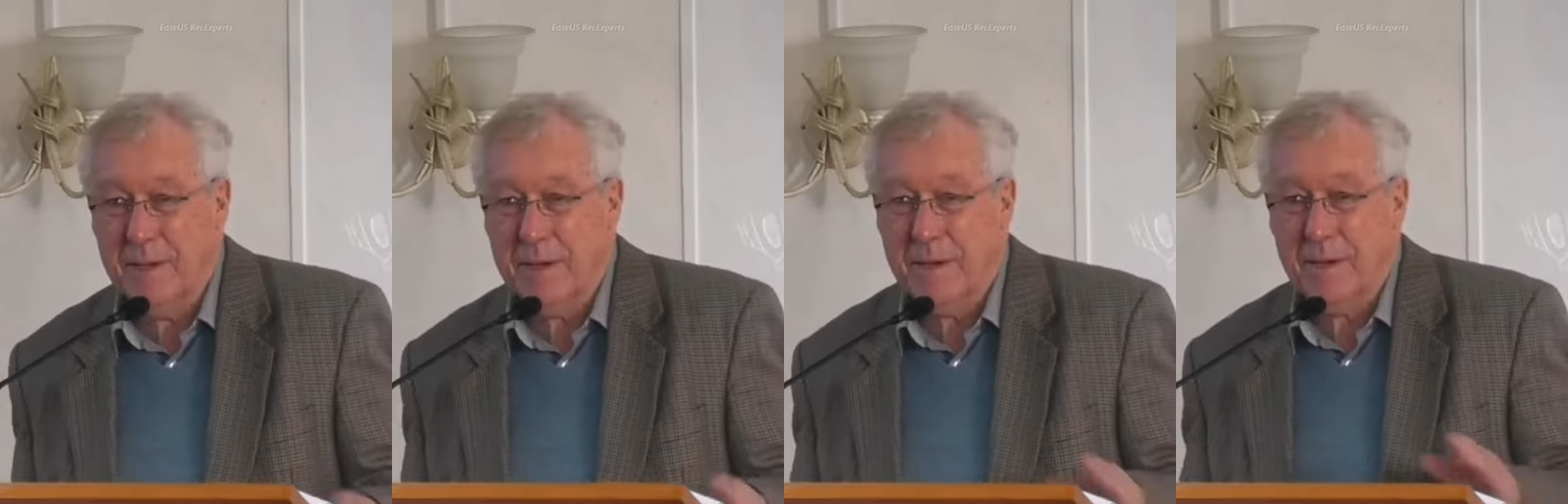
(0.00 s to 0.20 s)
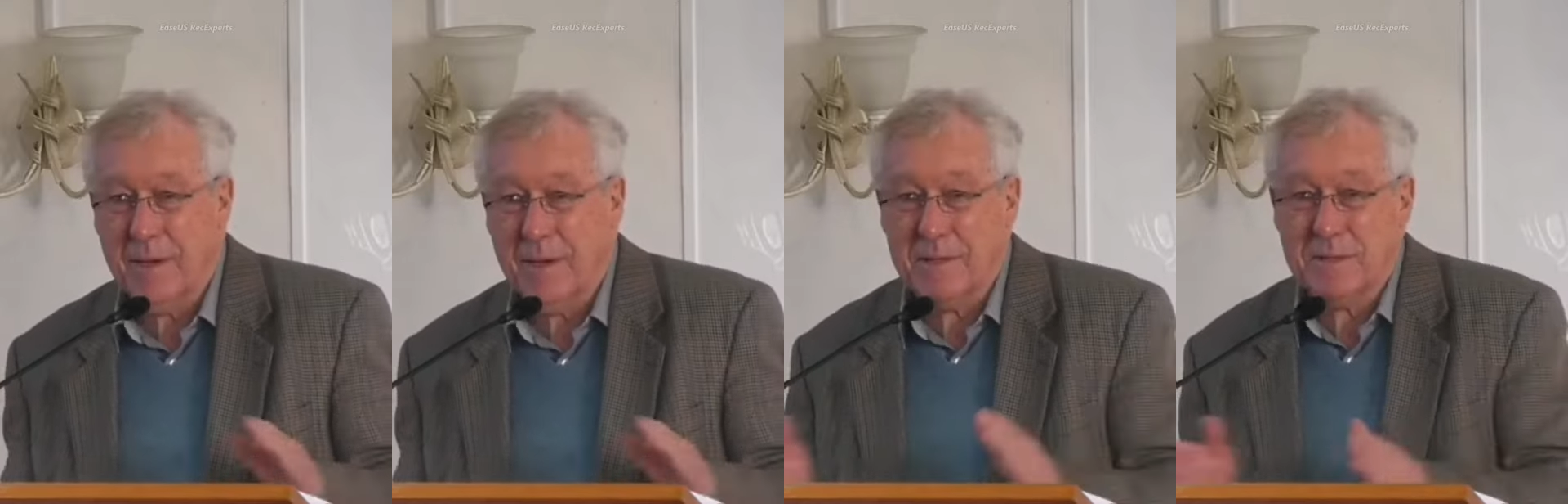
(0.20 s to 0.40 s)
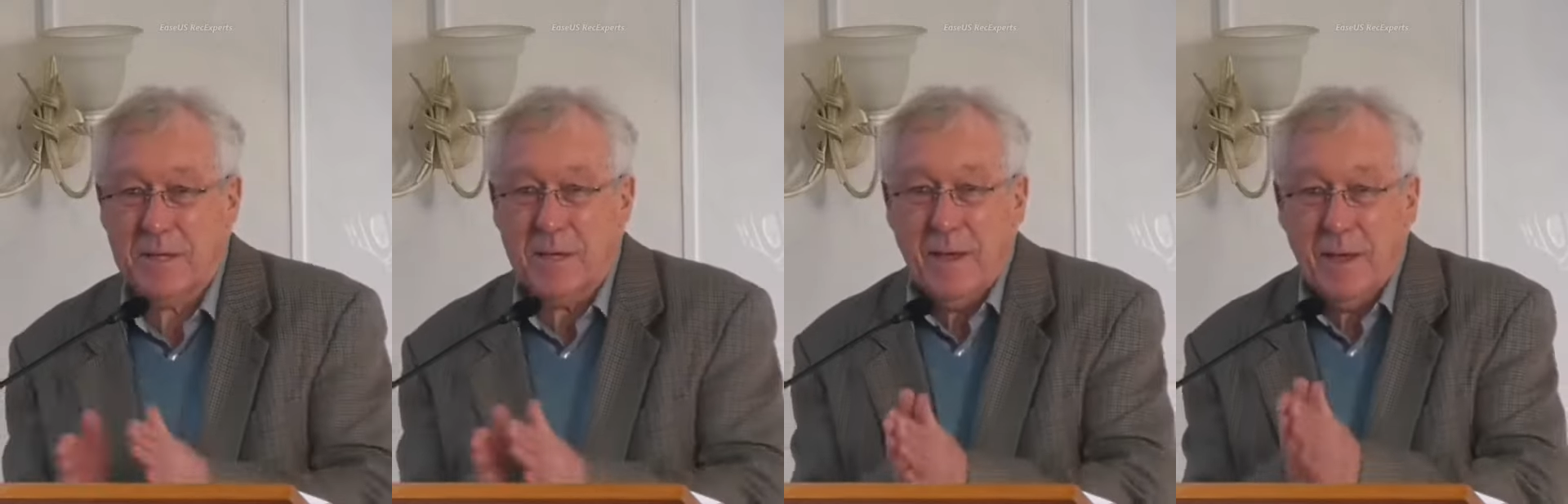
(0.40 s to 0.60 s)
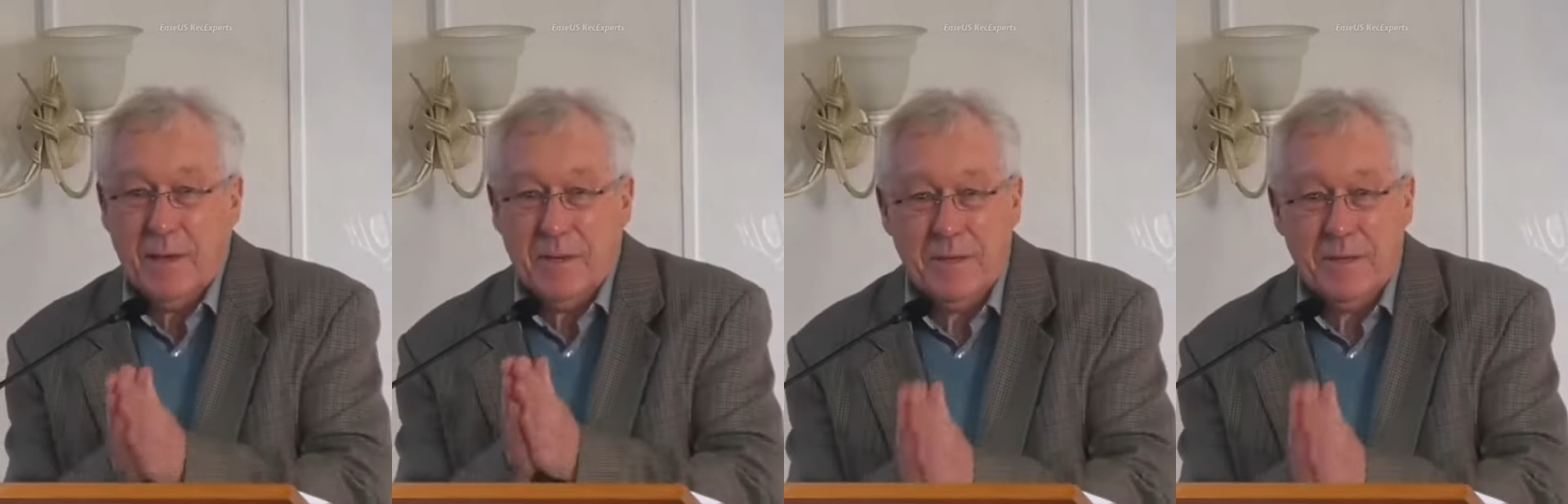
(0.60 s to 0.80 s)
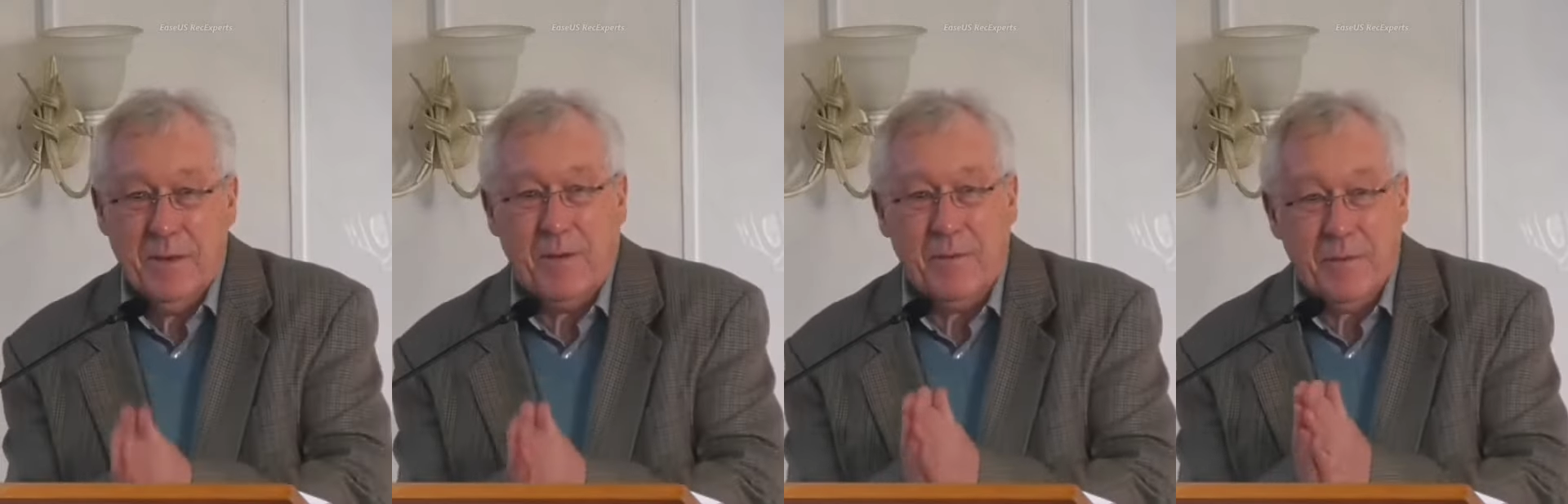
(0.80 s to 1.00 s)
Now, I say
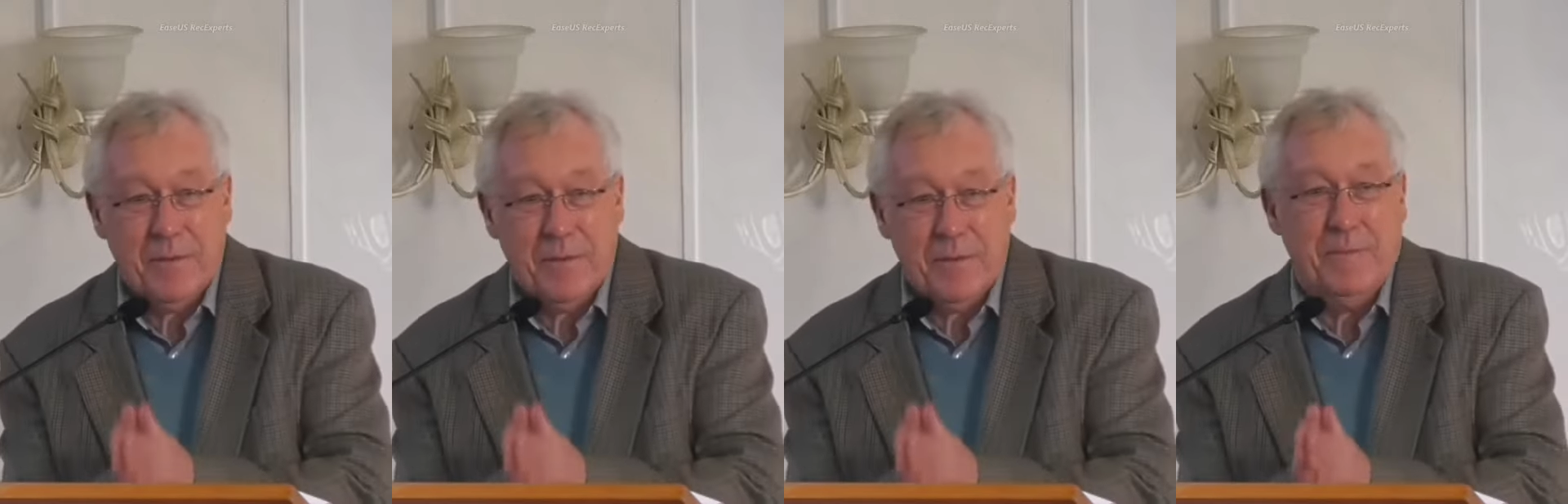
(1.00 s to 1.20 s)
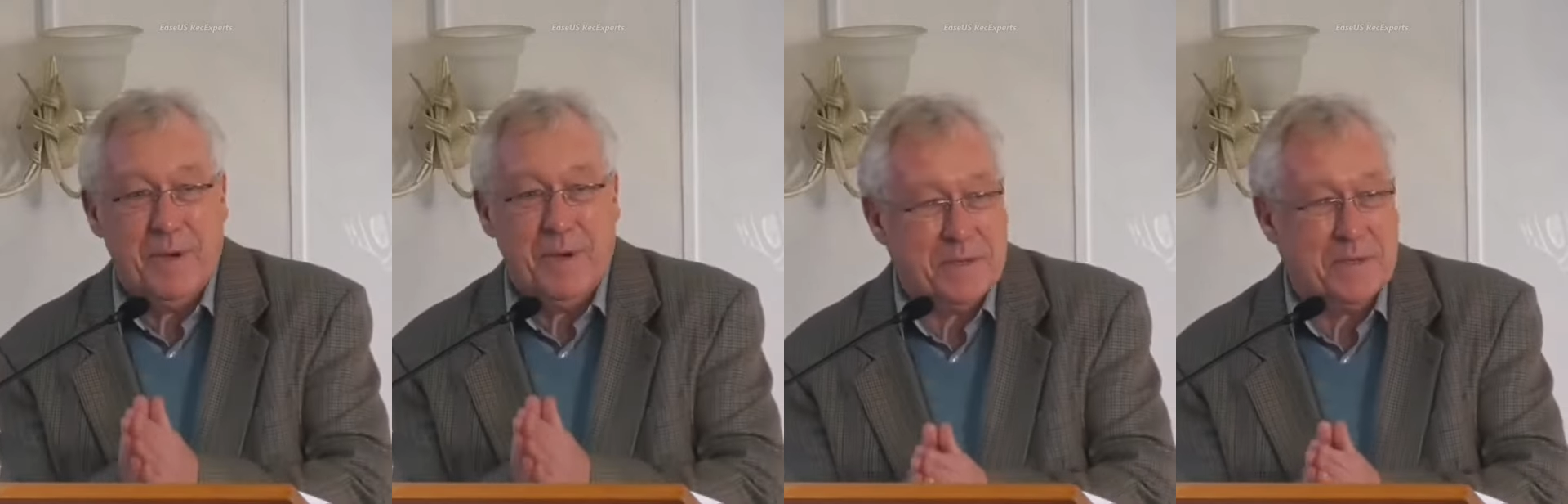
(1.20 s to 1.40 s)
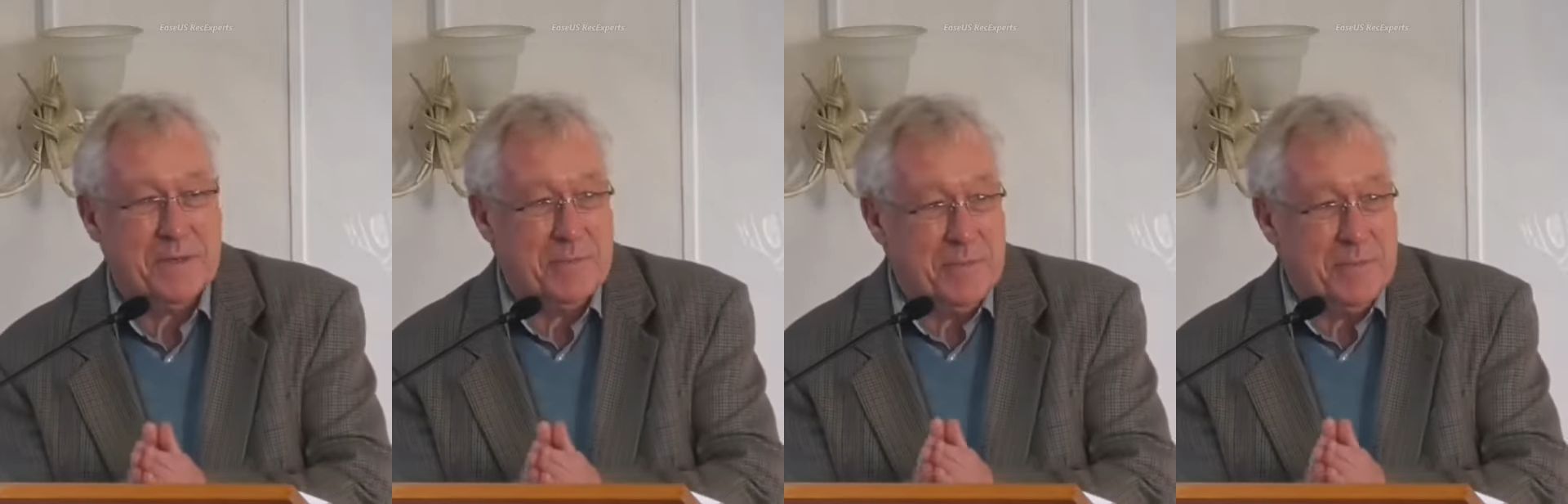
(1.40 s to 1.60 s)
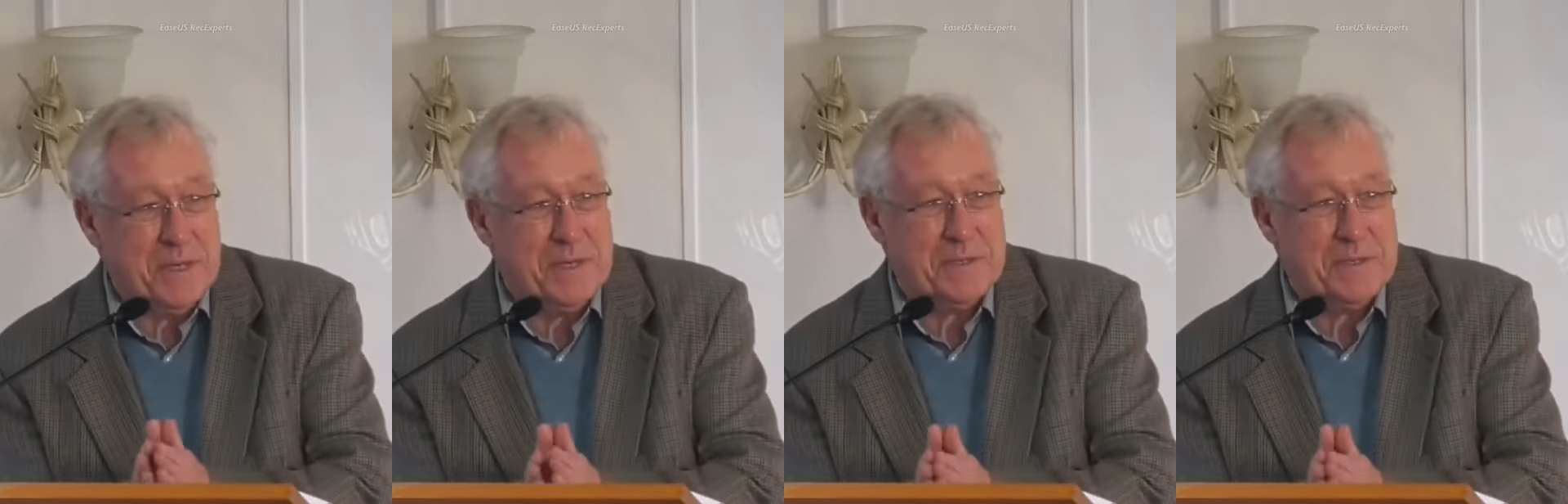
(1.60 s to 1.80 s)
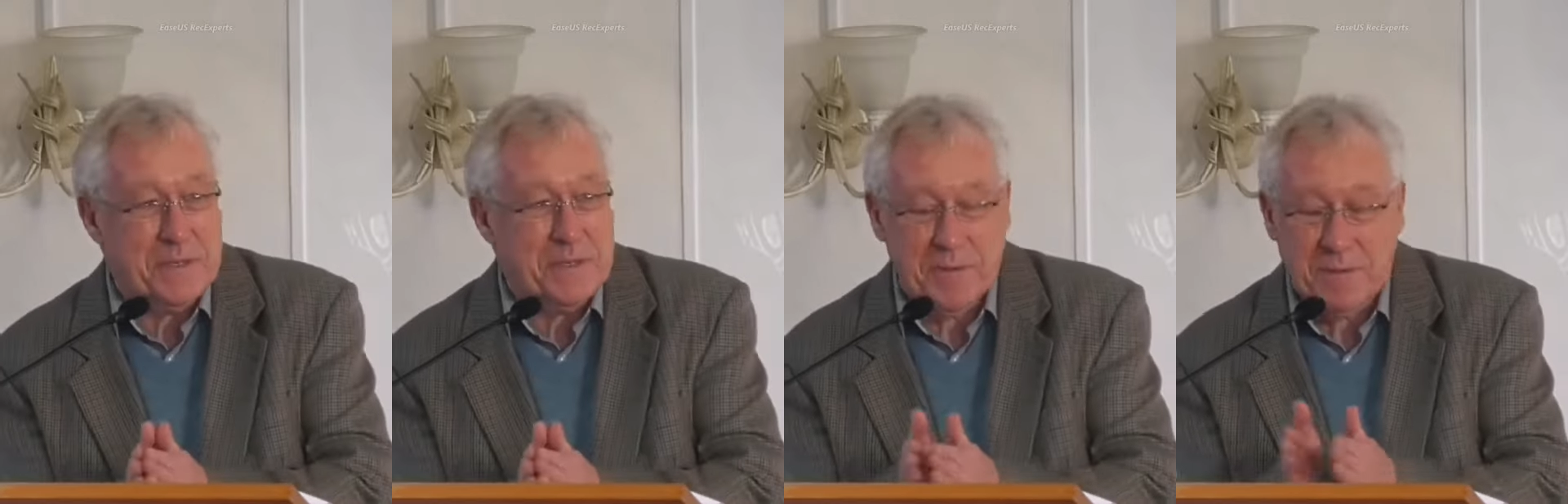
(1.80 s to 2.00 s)
it's not the mark of the
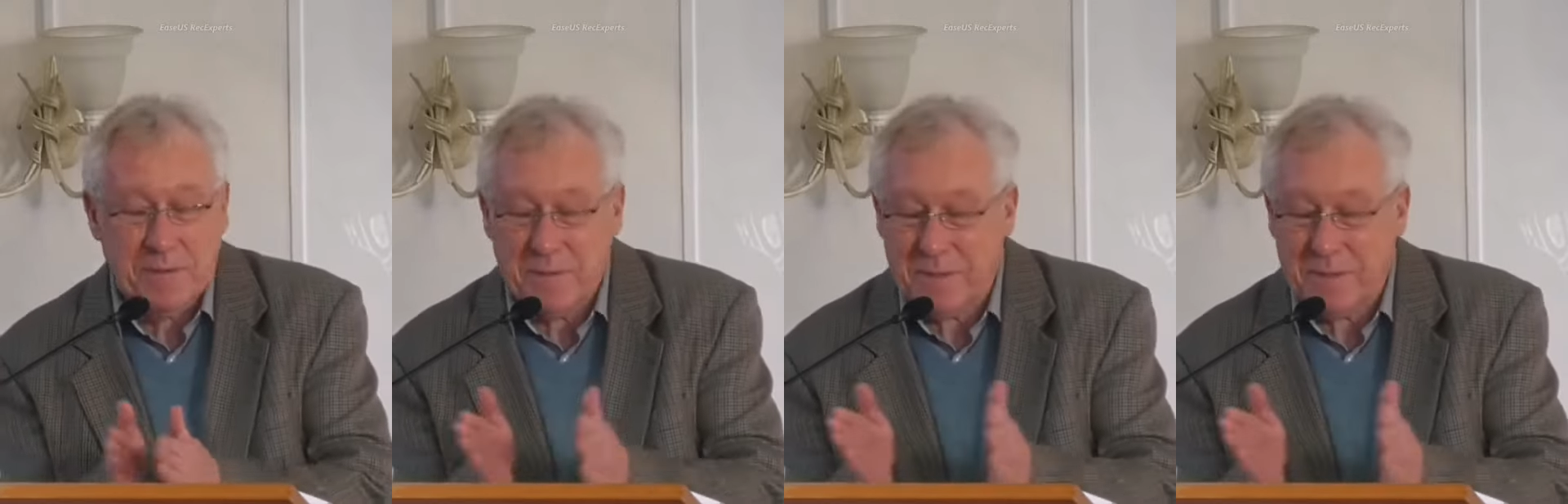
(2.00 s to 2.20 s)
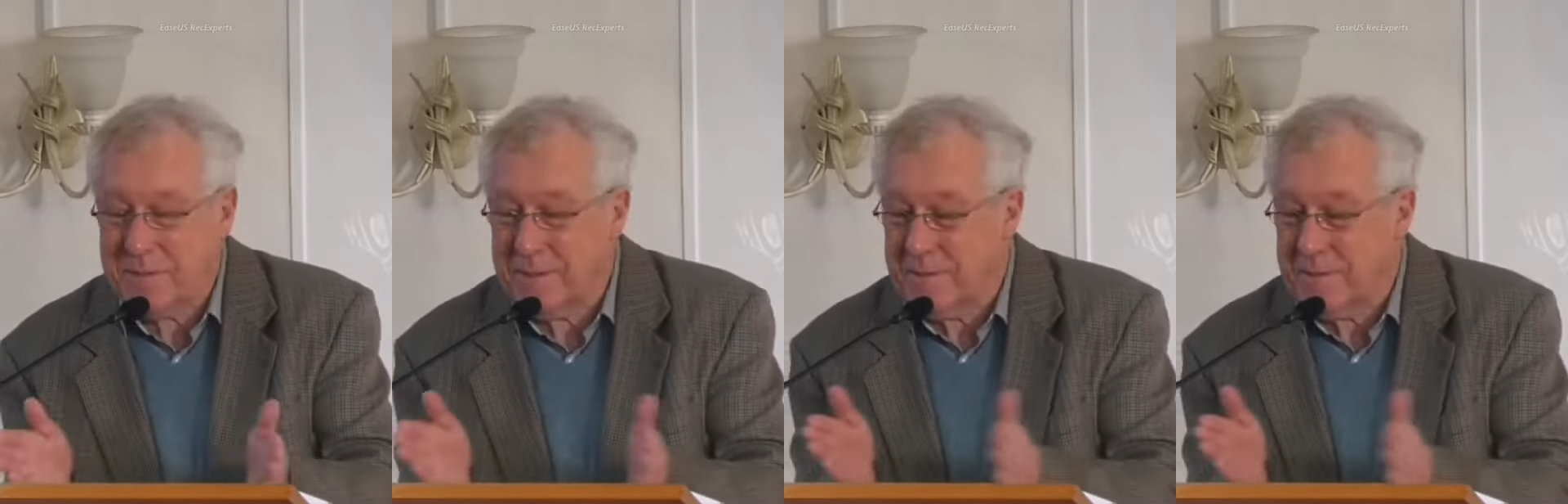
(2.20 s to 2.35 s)
beast, so don't